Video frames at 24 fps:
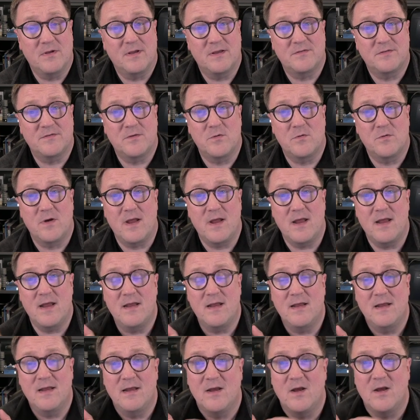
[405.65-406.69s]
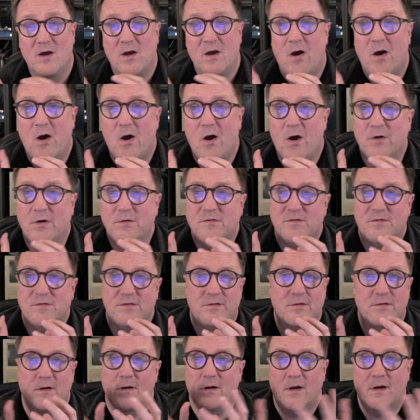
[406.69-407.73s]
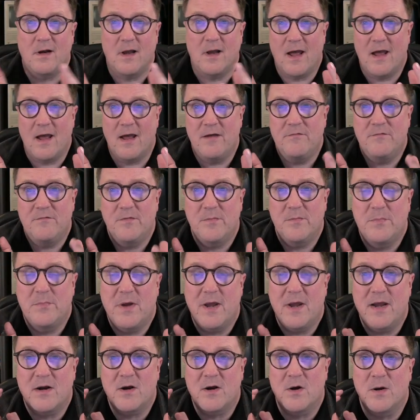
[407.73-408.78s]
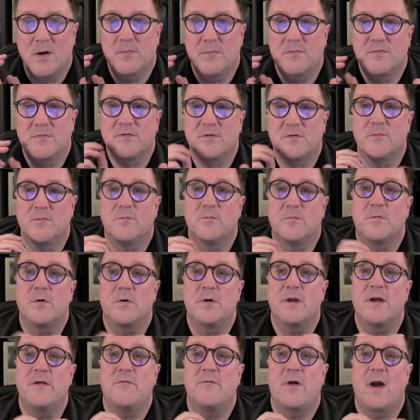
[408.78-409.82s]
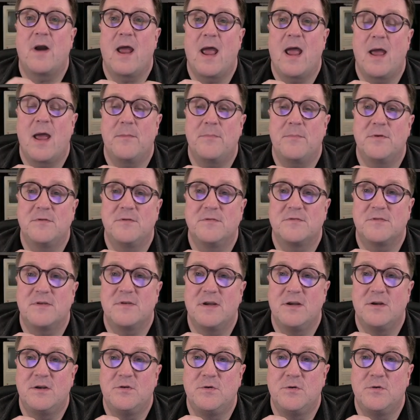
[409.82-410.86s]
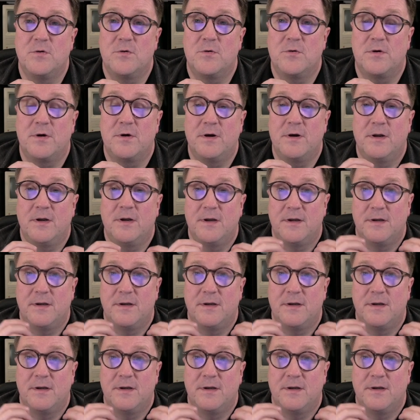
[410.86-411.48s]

So a hot live backup. So whatever happens in your